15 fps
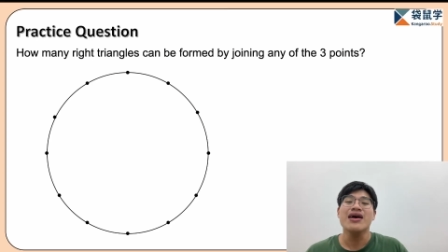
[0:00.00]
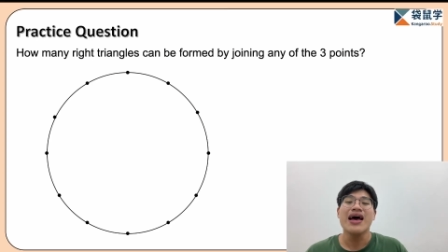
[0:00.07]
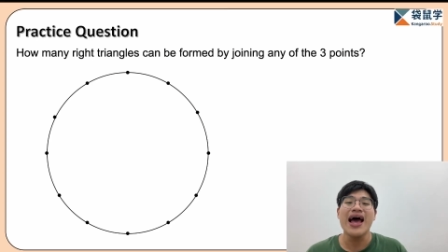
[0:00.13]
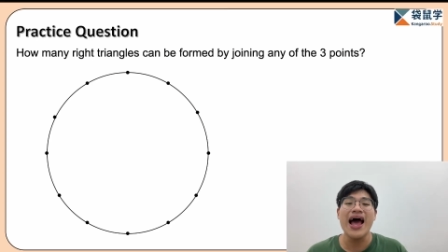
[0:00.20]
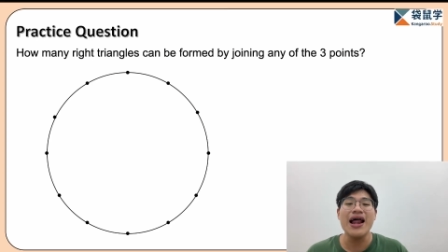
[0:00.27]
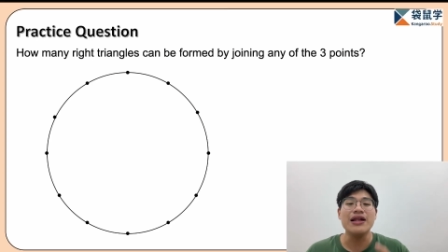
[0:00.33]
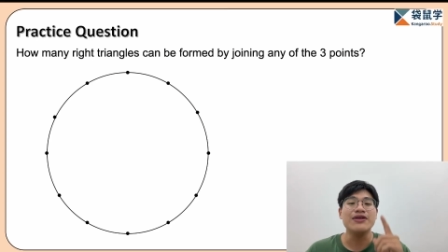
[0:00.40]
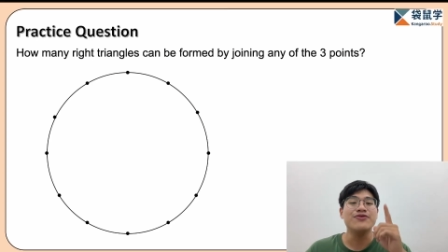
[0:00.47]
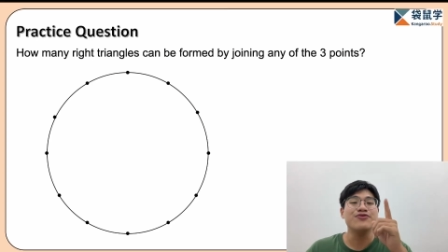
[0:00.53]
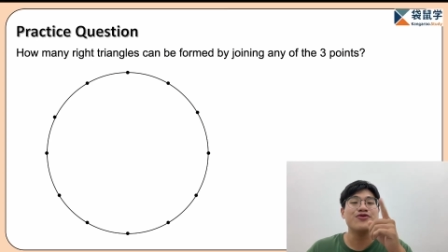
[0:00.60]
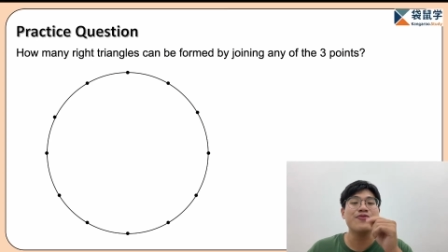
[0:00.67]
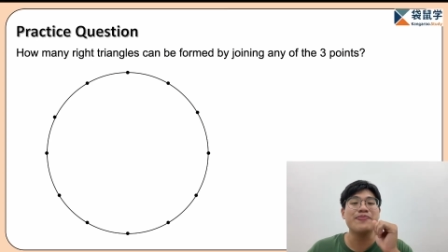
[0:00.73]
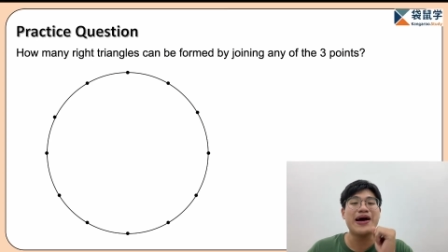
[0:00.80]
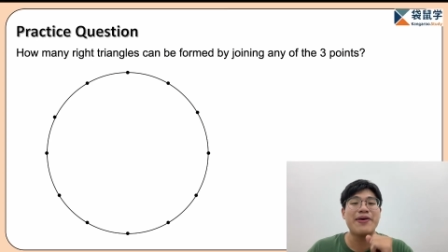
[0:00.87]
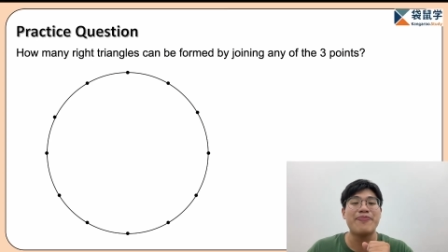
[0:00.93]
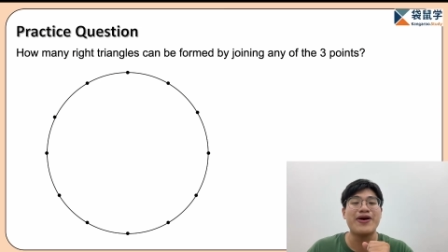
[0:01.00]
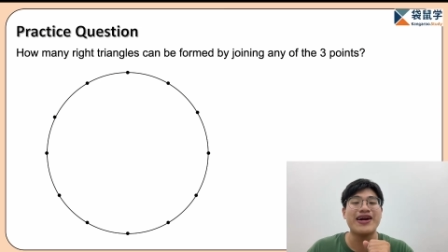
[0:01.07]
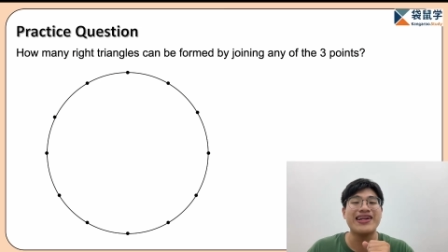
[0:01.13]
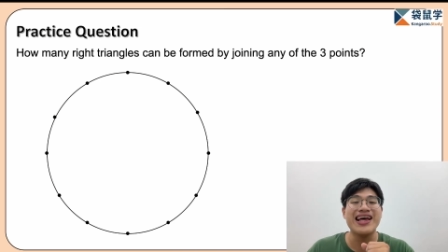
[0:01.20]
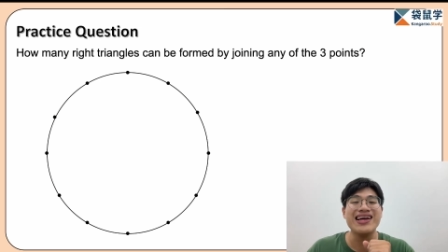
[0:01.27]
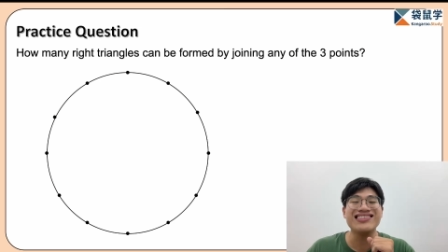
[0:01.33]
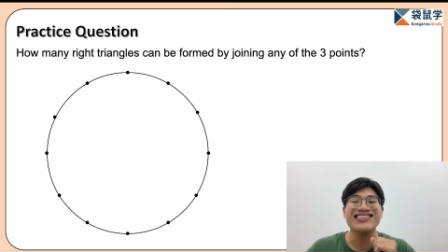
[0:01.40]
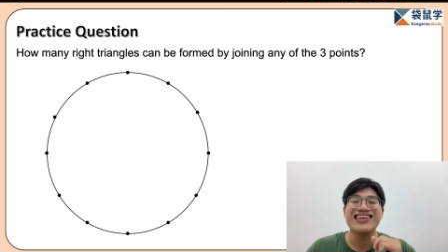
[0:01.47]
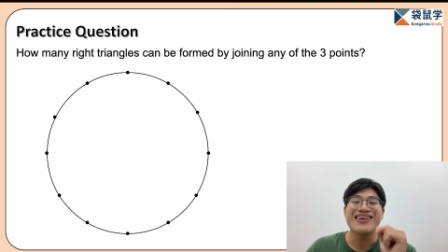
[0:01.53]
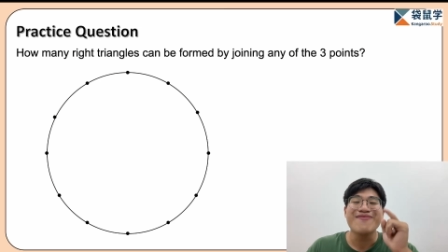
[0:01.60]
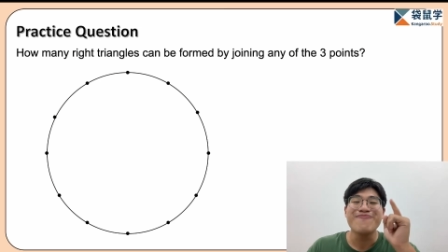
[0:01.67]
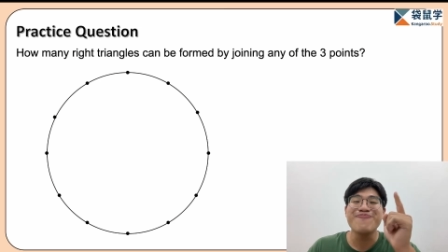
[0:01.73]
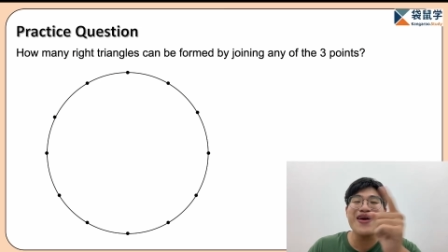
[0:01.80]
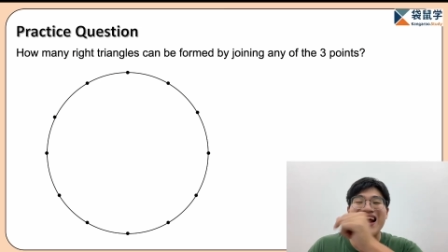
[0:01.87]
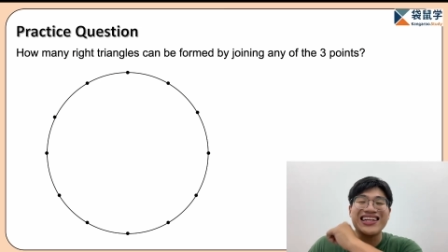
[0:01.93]
And remember this,
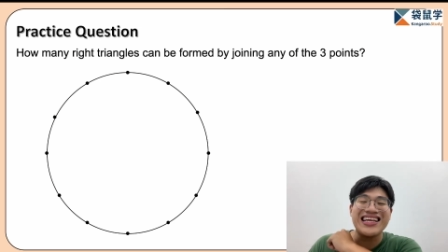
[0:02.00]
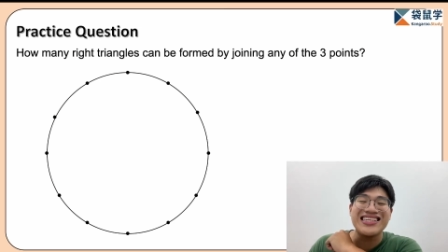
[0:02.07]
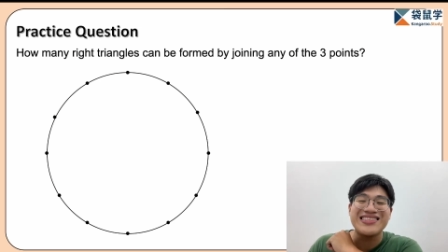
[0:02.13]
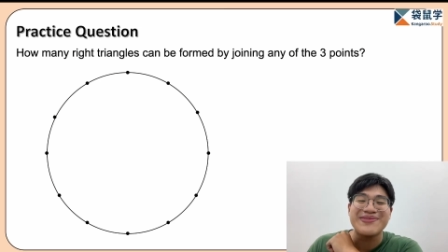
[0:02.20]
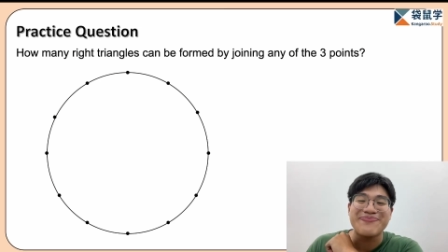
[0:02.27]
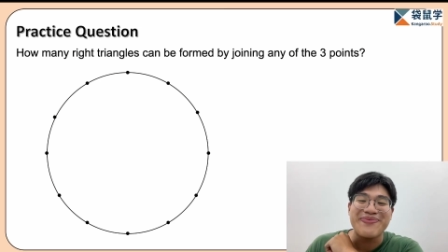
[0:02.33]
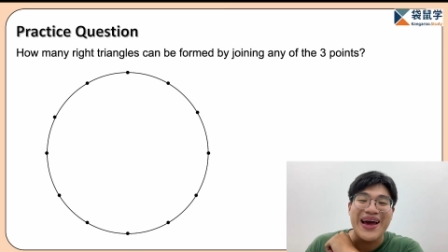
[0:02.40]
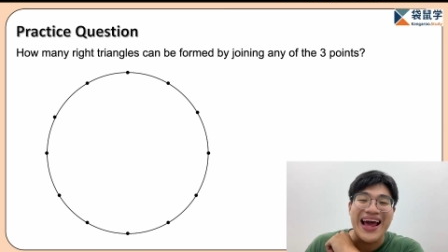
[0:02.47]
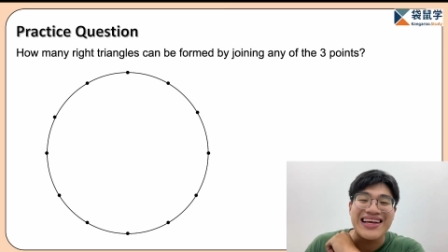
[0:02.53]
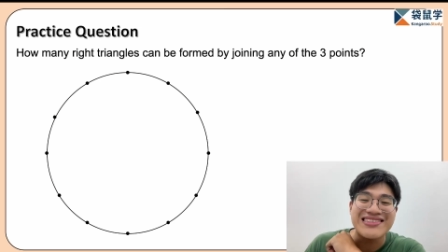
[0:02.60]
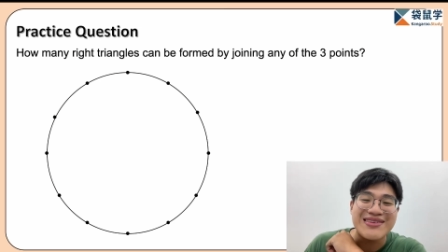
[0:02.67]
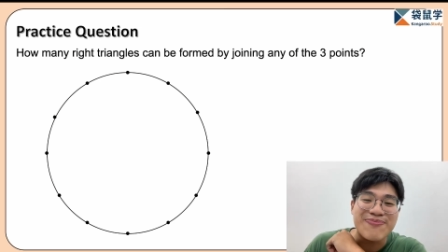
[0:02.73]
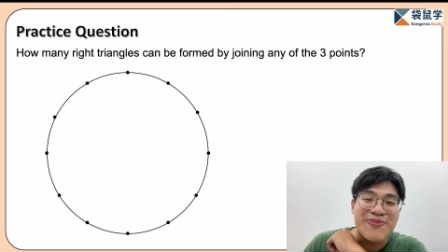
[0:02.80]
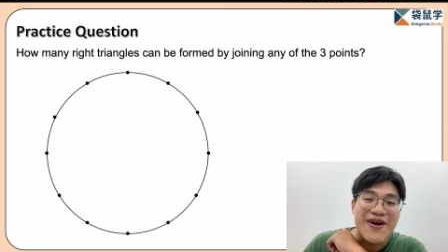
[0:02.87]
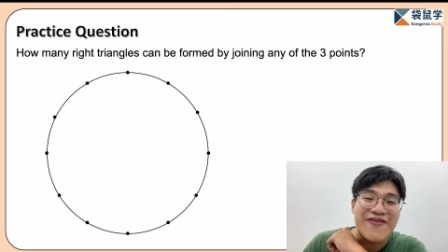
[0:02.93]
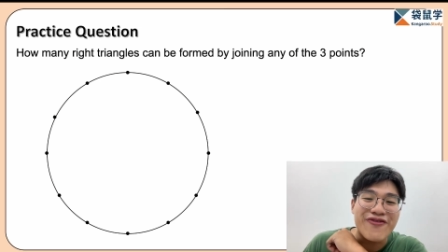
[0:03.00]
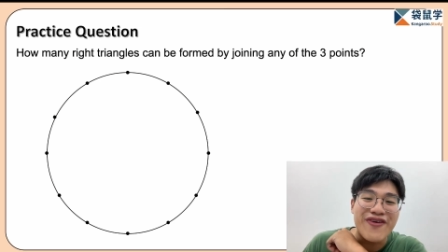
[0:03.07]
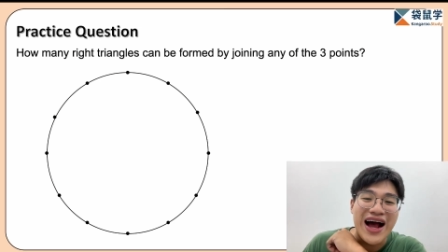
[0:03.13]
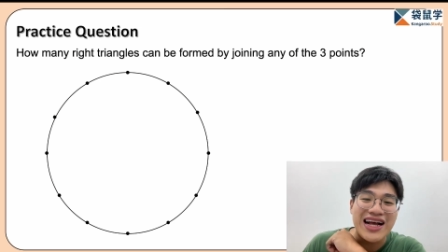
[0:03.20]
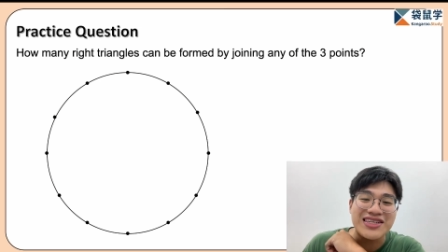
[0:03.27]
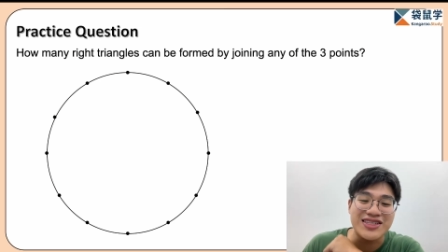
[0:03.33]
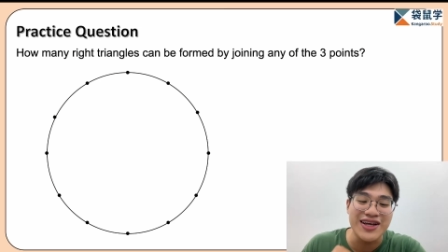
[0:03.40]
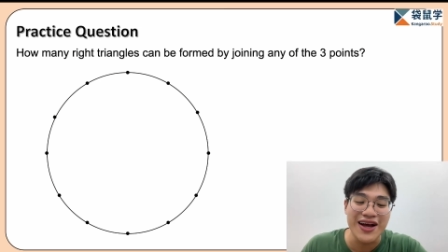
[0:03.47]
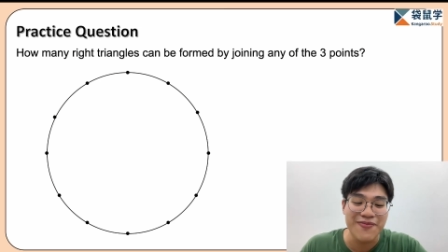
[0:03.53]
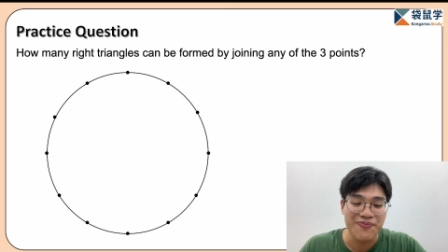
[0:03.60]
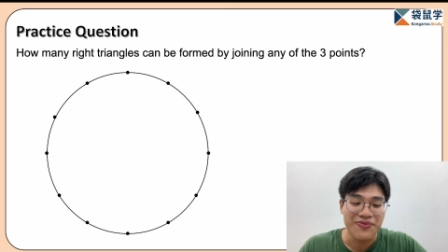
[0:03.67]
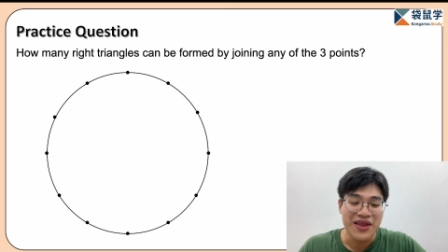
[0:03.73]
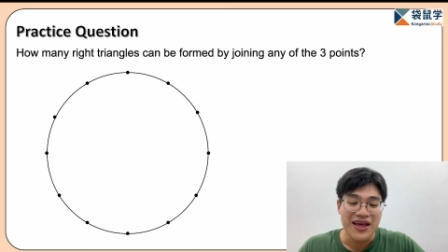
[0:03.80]
practice makes perfection.